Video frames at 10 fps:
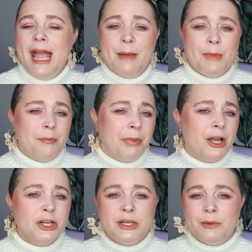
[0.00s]
and my
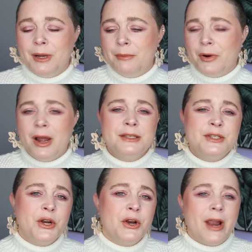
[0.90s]
blush and my
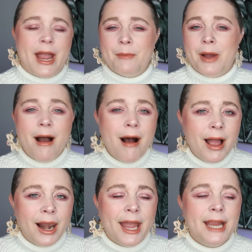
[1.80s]
bronzer and my
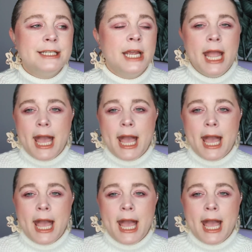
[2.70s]
highlight,